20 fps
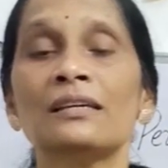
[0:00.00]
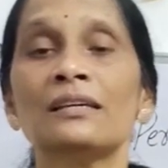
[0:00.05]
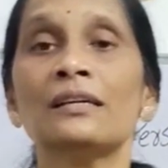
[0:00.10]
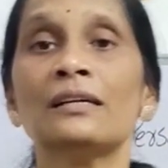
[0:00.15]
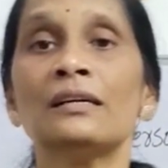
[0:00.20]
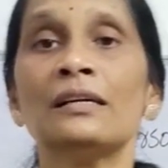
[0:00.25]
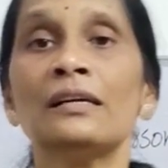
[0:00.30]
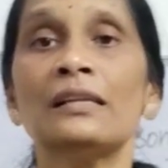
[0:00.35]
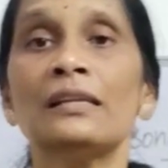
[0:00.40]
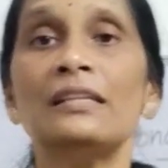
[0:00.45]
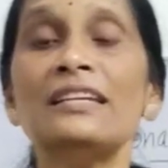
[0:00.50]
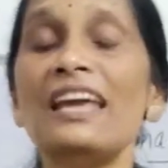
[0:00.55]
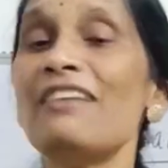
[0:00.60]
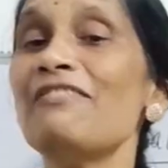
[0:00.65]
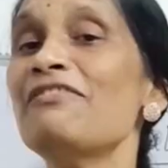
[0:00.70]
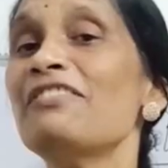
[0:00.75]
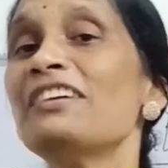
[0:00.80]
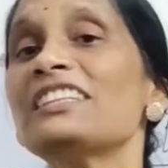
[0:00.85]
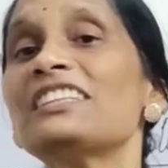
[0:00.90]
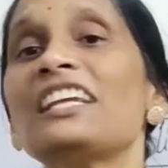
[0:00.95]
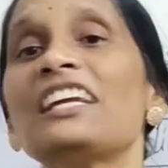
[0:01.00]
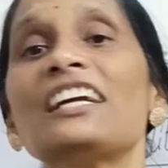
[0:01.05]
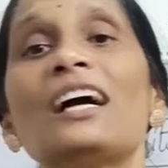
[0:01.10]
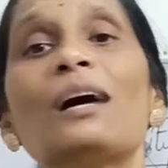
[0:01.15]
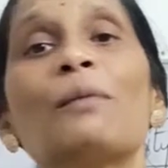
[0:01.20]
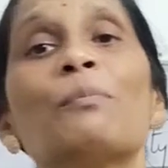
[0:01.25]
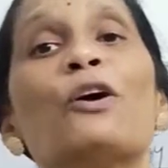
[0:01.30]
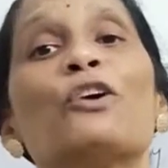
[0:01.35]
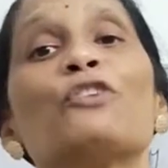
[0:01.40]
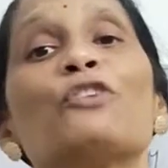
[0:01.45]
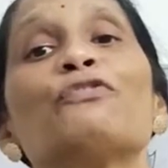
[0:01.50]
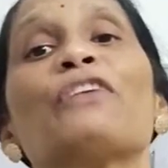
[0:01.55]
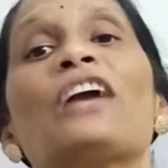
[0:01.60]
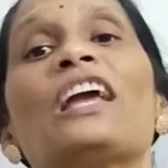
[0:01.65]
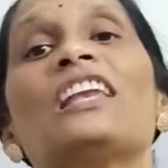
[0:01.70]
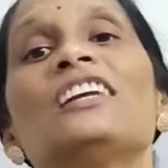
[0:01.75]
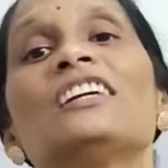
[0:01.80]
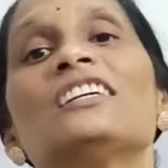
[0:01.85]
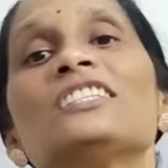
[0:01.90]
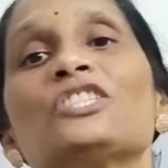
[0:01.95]
Never think about
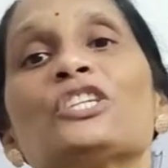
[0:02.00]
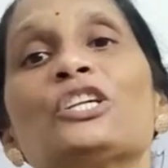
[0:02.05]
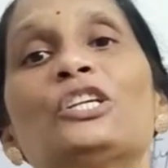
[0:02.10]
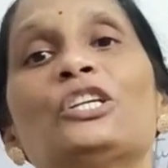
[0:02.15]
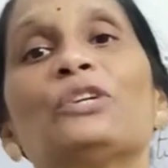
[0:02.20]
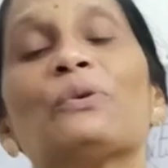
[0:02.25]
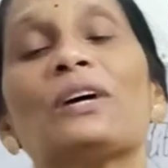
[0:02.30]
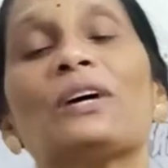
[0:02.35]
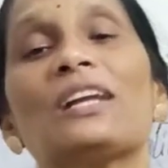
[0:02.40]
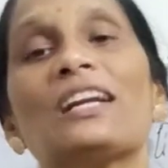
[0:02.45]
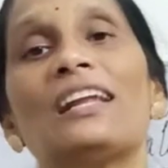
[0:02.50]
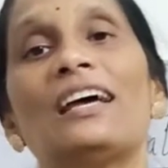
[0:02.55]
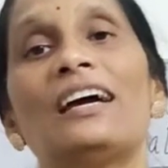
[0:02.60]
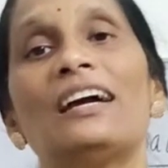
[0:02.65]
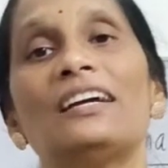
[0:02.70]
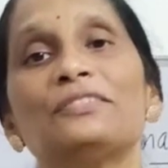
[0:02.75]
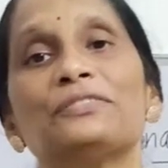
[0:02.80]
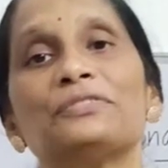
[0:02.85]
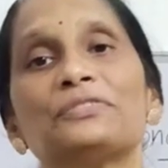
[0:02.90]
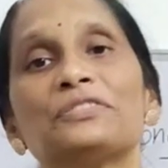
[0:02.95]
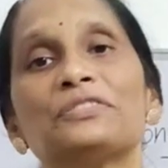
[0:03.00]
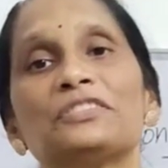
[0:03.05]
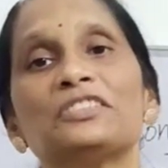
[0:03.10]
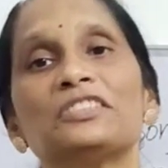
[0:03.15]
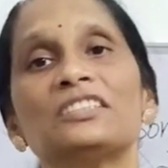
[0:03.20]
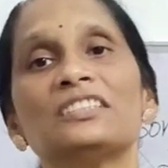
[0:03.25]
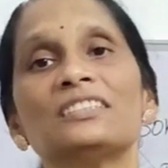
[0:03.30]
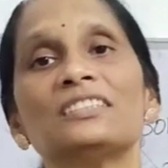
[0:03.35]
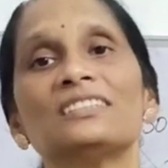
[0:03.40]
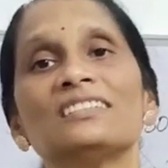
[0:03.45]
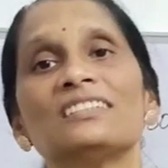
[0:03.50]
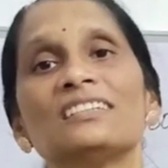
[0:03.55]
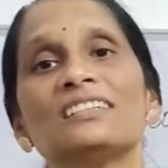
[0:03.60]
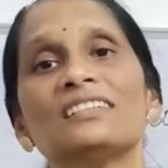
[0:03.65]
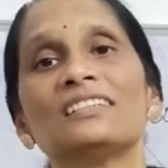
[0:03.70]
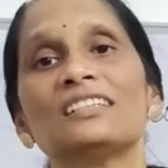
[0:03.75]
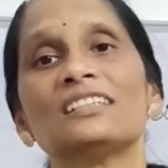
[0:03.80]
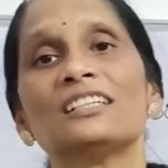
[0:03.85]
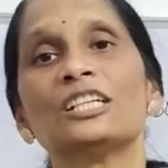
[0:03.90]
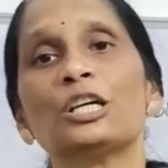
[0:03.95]
failures in your life,
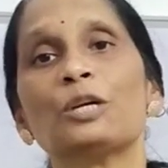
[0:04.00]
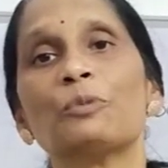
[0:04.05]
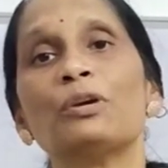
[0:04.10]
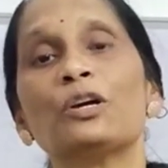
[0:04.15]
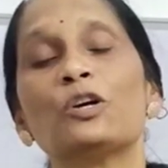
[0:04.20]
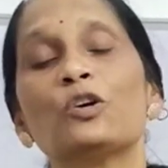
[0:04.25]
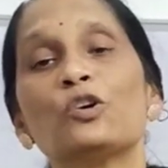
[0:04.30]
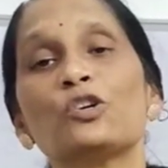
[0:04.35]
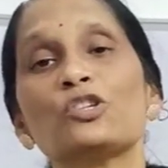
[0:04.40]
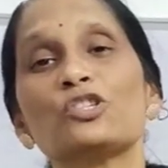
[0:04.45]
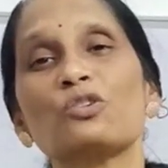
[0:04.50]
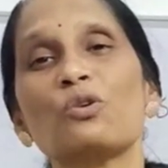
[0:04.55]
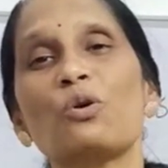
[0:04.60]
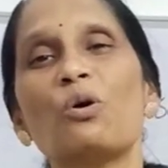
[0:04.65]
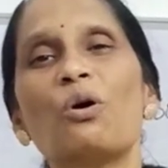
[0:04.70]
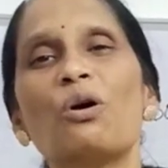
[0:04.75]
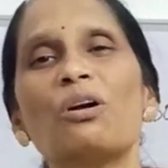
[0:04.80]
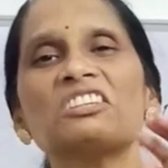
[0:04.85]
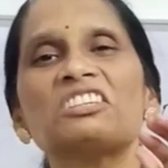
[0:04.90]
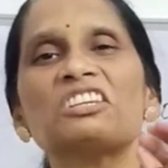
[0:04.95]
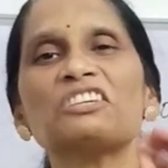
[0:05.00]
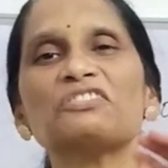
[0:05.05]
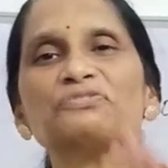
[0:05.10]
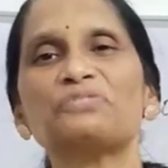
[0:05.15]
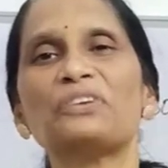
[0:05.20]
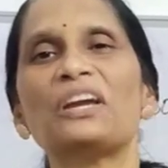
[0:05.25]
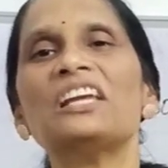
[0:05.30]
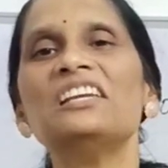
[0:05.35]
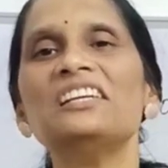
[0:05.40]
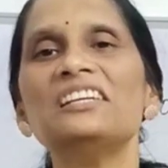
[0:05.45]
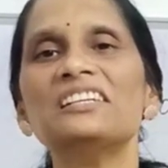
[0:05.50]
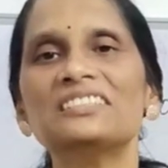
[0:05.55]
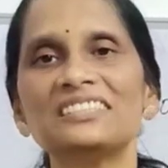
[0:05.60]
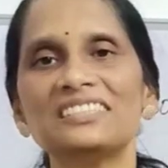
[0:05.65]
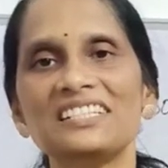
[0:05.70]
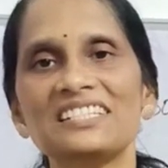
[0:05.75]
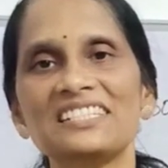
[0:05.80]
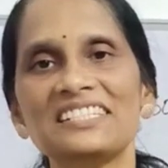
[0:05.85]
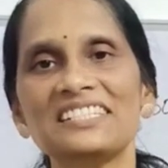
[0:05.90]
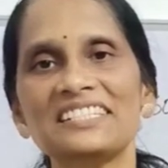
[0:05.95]
because all the
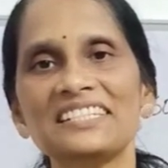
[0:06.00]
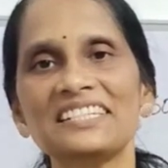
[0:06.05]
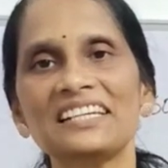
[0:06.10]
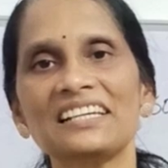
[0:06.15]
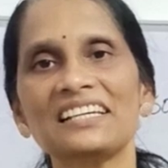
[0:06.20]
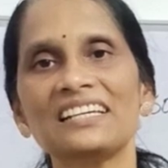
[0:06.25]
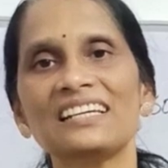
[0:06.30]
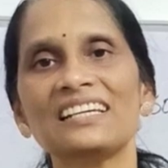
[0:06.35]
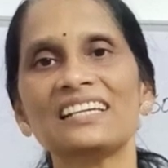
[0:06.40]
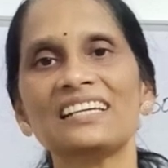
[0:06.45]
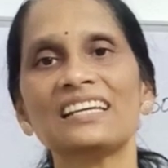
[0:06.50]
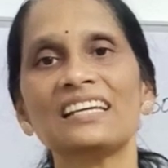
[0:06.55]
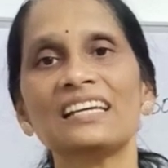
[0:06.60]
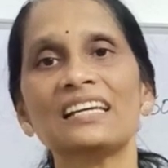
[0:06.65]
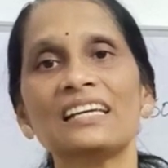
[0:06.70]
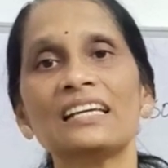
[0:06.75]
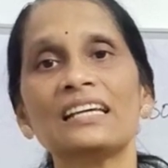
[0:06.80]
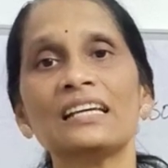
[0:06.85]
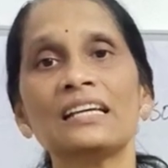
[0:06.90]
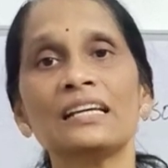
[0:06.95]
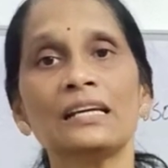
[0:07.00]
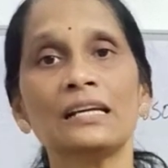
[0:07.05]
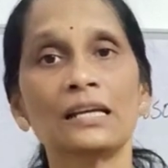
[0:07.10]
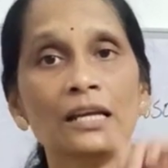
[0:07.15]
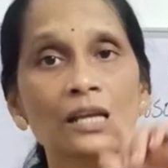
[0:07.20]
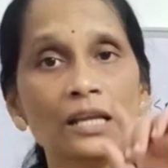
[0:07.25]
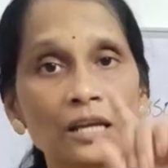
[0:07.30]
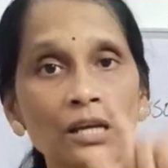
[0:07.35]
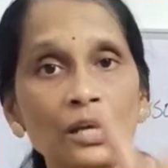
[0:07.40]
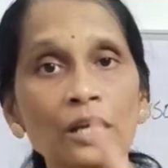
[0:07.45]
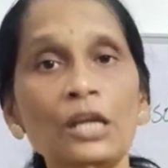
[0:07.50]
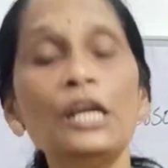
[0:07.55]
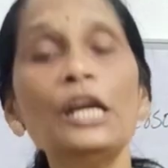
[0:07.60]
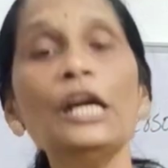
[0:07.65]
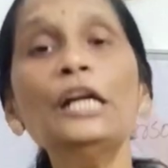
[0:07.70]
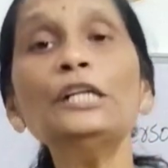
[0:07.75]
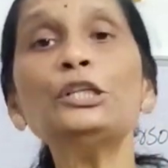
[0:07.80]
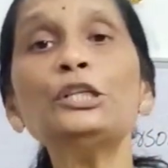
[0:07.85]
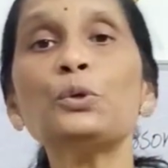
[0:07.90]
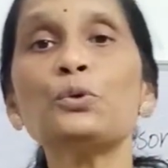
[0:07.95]
failures
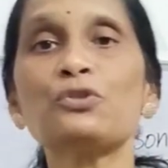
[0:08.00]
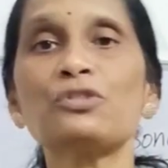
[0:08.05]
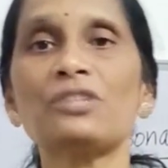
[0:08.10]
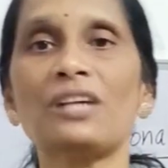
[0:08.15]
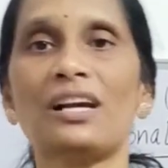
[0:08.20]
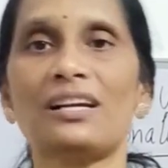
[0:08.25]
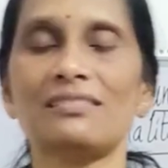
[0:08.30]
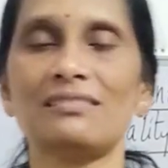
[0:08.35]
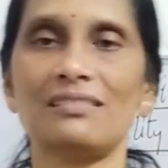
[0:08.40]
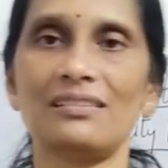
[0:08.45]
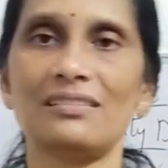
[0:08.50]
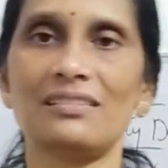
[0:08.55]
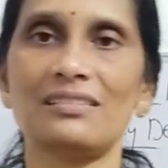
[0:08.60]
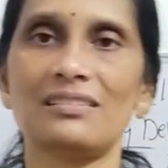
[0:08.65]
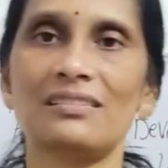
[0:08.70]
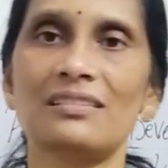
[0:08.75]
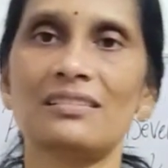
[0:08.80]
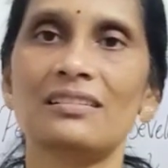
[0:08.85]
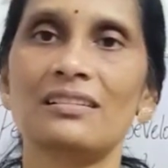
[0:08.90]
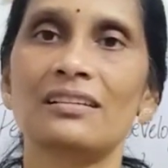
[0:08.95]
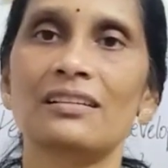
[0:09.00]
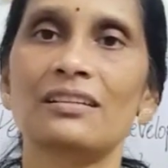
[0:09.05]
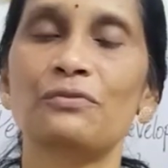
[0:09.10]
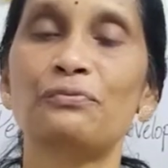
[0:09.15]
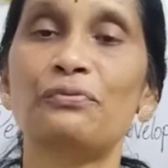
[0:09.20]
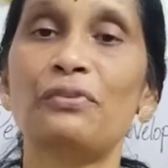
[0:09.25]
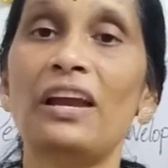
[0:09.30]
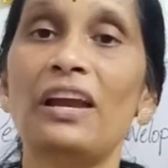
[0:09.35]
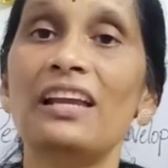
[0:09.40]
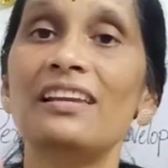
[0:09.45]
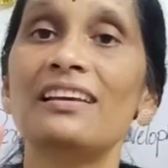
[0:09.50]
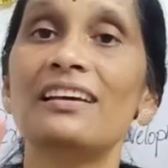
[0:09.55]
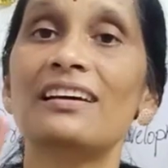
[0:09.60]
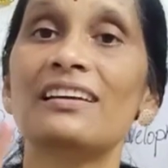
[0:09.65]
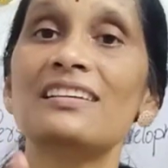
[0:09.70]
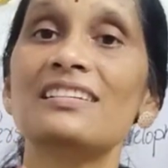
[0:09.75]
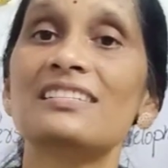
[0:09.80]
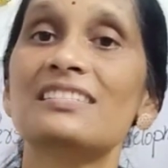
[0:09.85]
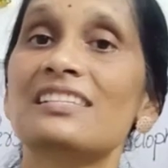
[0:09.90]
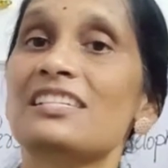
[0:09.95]
lead to success. Failure
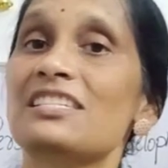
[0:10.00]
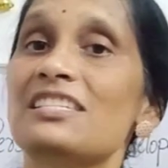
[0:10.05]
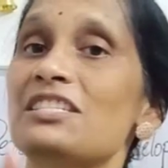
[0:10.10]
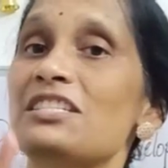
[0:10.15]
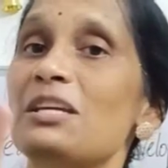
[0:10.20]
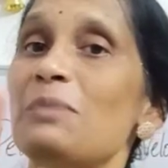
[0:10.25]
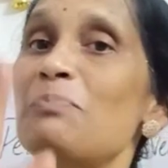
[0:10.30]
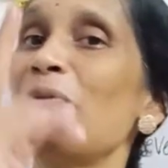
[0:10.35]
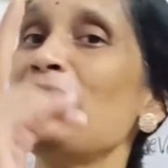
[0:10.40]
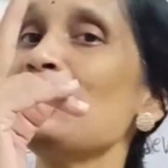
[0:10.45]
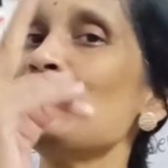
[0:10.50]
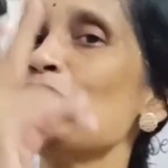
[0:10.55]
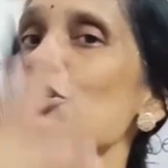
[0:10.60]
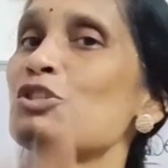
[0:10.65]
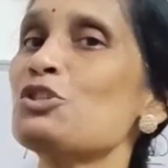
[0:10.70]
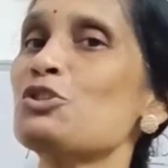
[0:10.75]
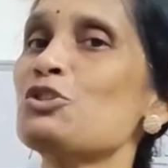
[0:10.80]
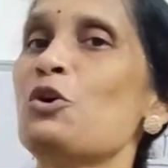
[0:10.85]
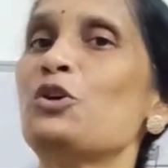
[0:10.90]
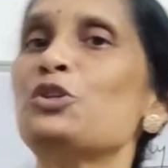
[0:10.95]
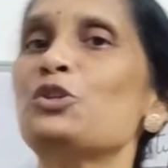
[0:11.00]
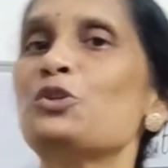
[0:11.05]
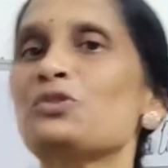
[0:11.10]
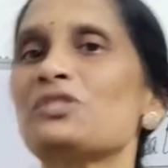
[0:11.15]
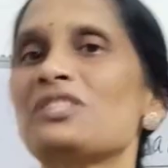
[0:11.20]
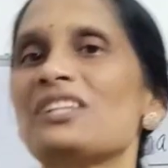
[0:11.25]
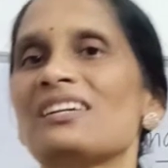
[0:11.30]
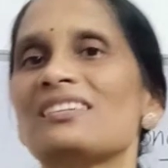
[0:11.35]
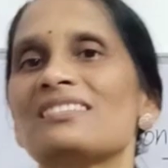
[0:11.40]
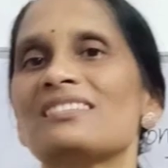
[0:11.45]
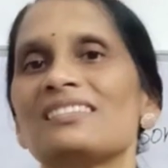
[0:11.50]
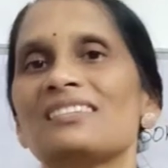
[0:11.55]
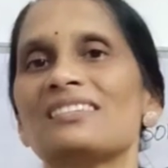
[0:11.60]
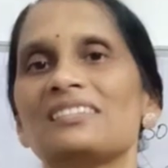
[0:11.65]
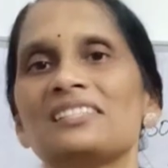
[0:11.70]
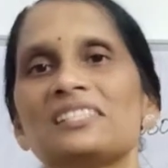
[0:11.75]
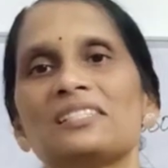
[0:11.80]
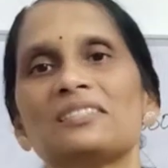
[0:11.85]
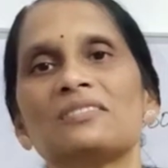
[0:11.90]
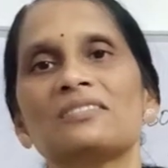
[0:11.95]
is the stepping stone to
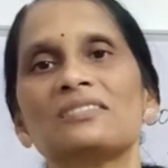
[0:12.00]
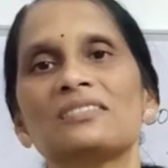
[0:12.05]
success.